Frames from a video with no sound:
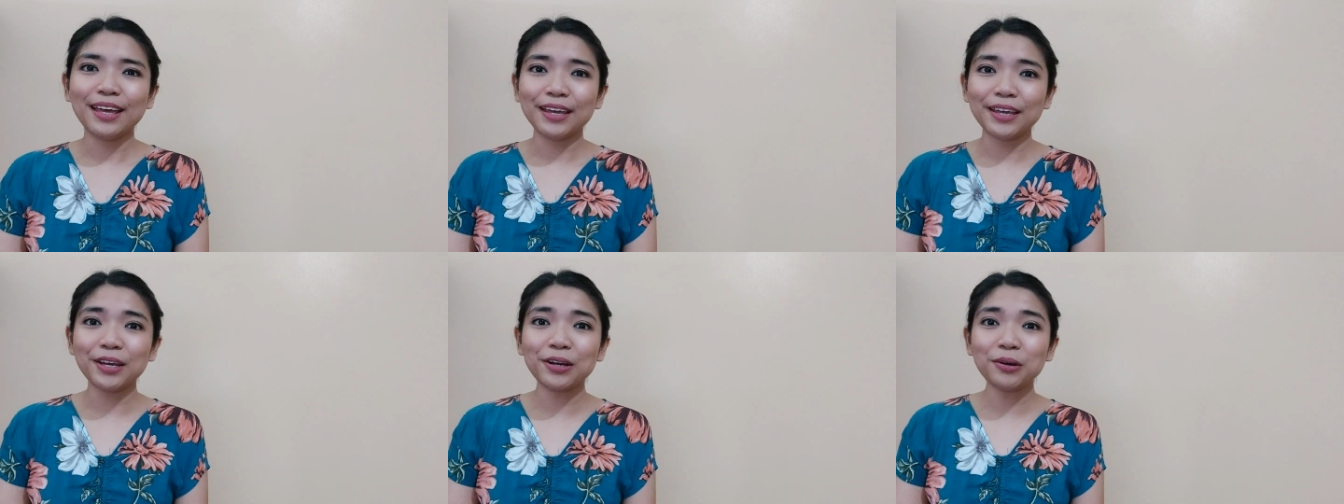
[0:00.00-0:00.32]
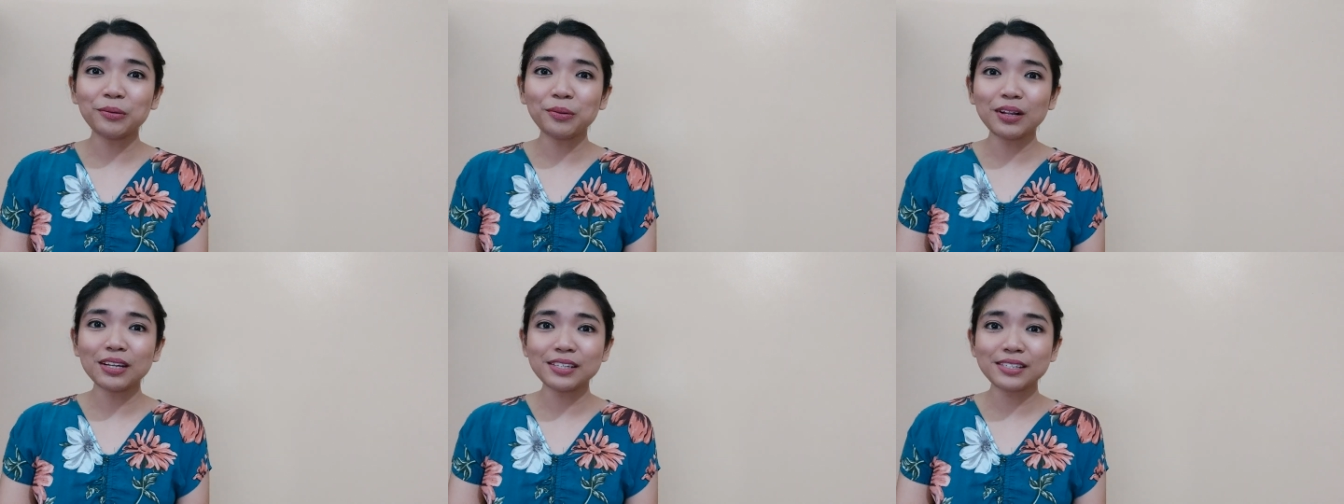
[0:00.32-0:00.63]
you
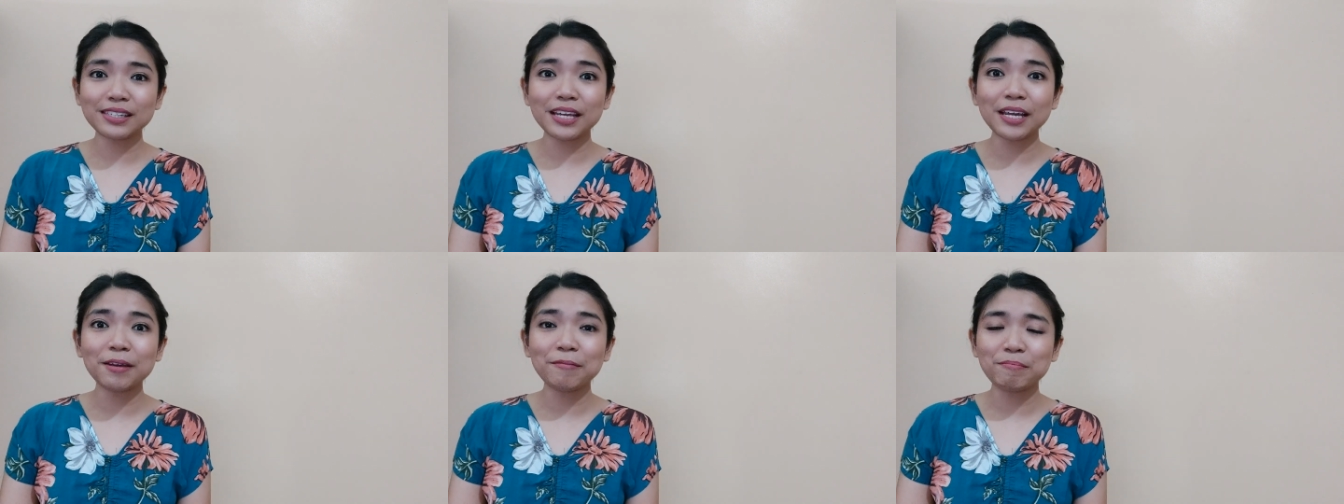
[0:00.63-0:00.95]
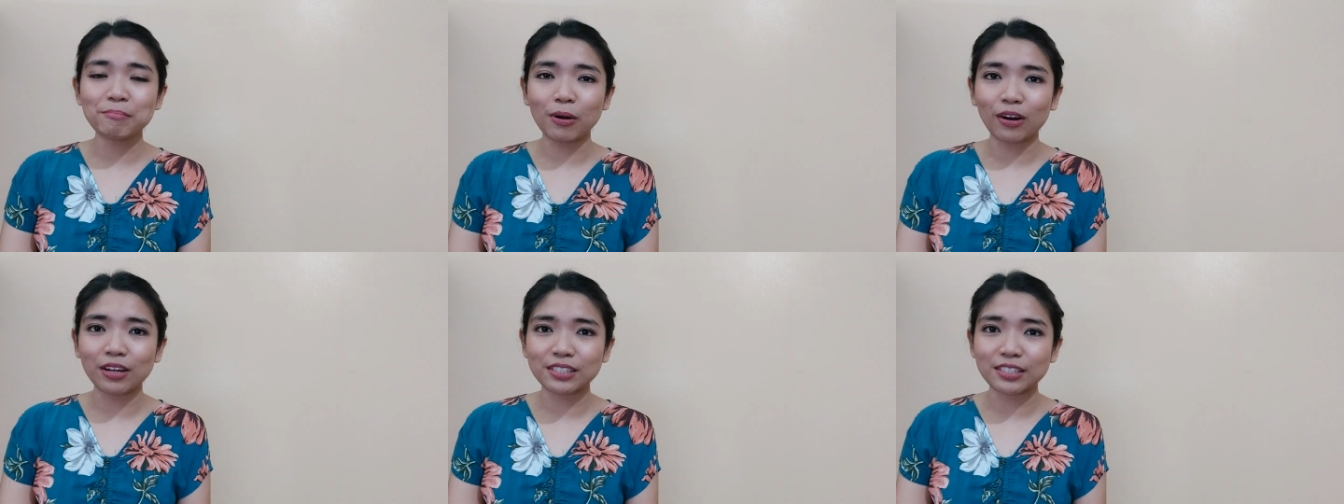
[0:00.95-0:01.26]
will see
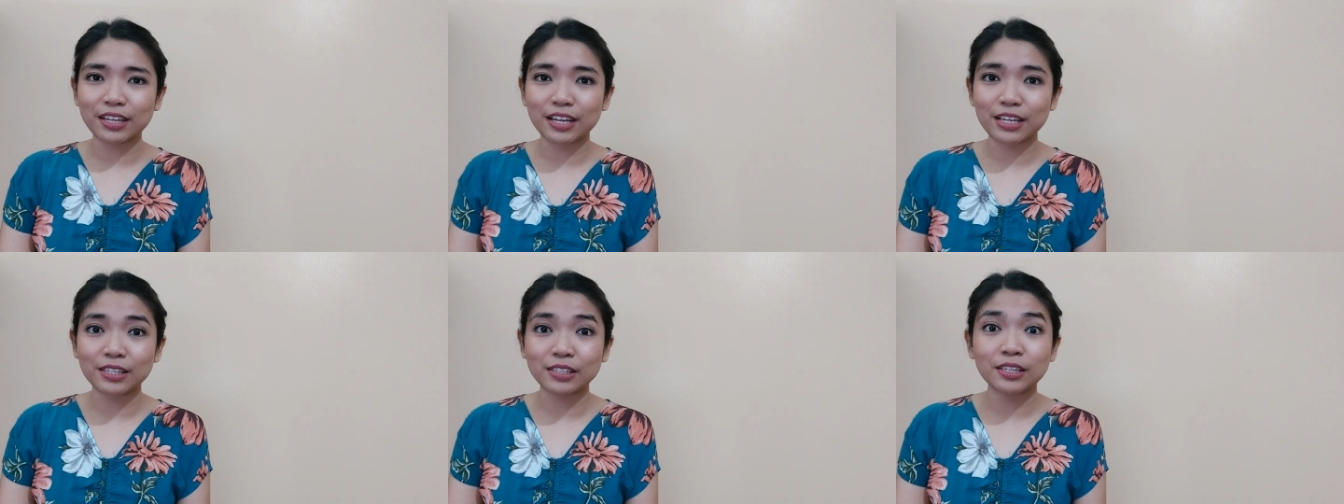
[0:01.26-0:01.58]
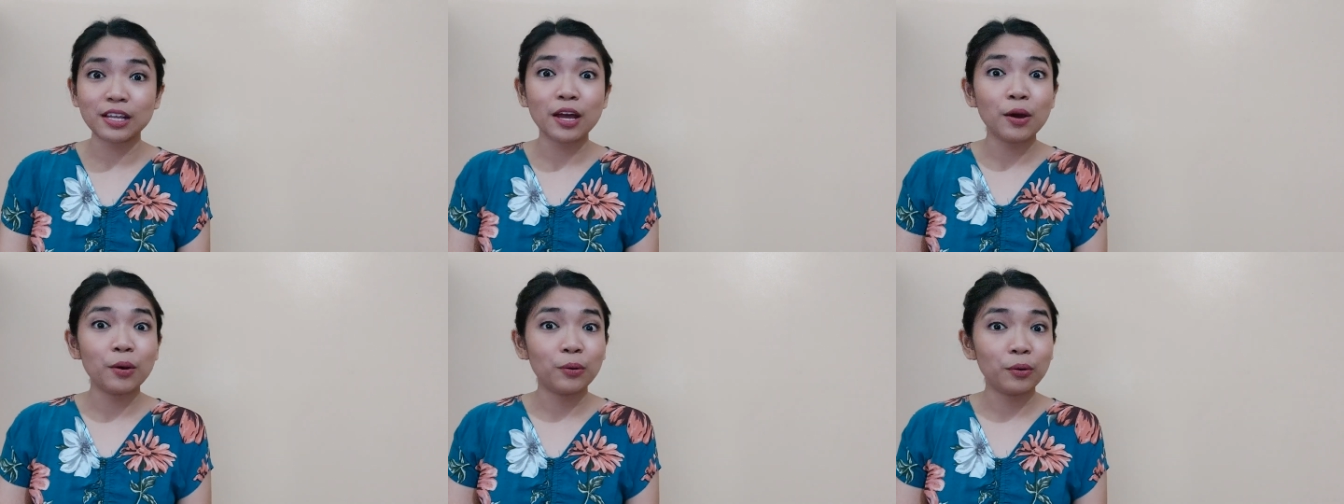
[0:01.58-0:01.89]
mosses
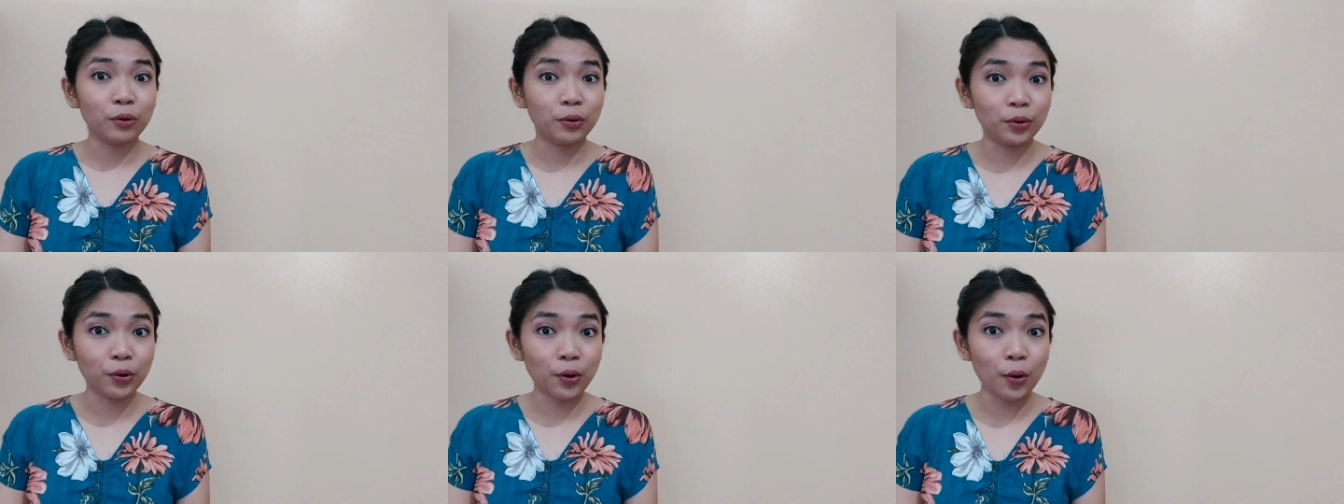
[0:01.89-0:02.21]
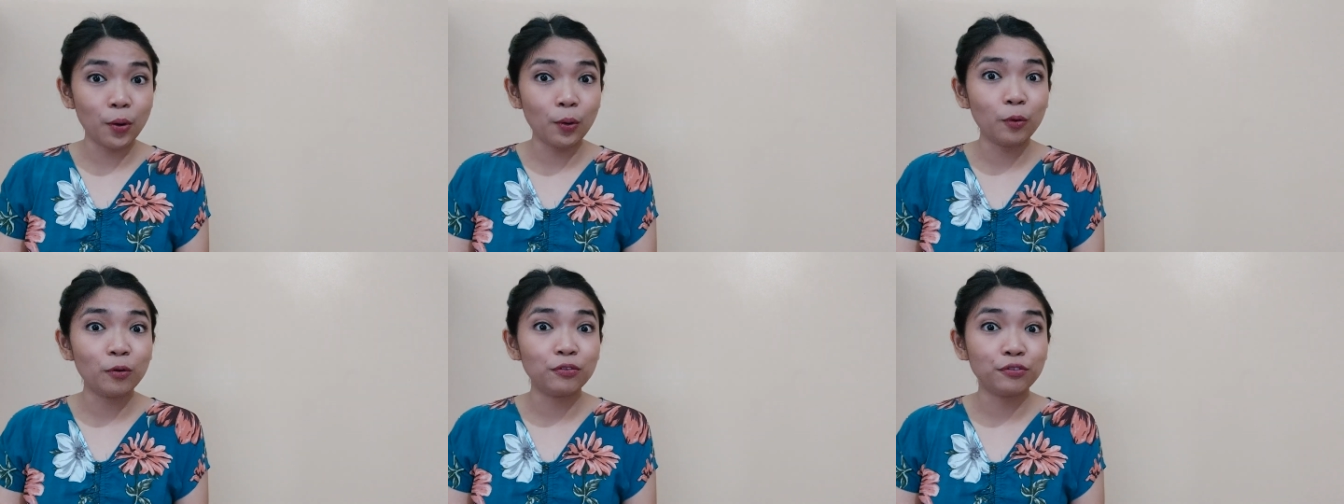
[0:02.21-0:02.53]

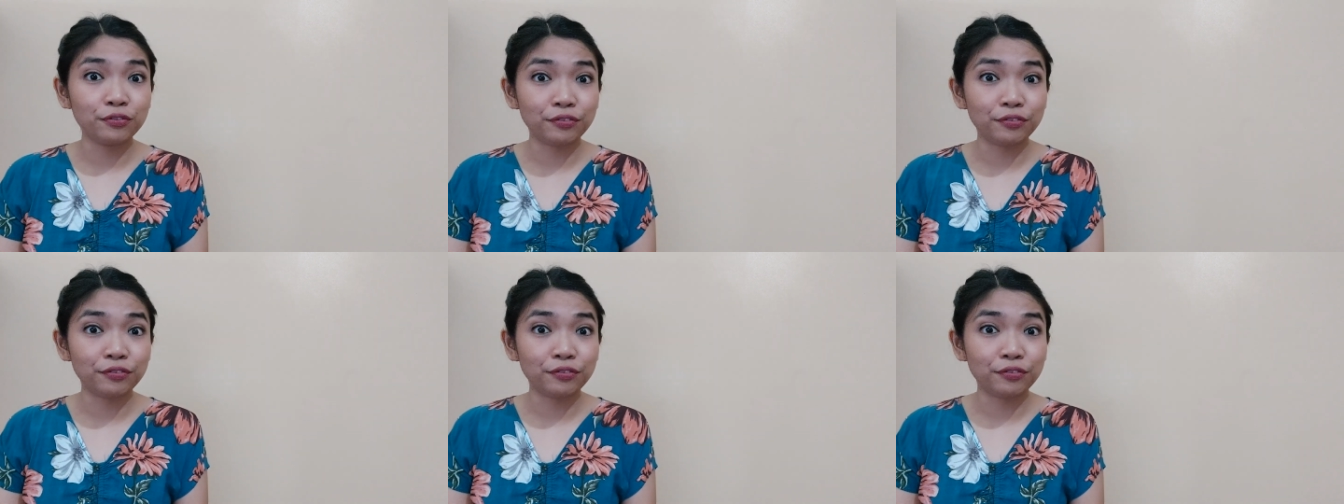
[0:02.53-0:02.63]
grow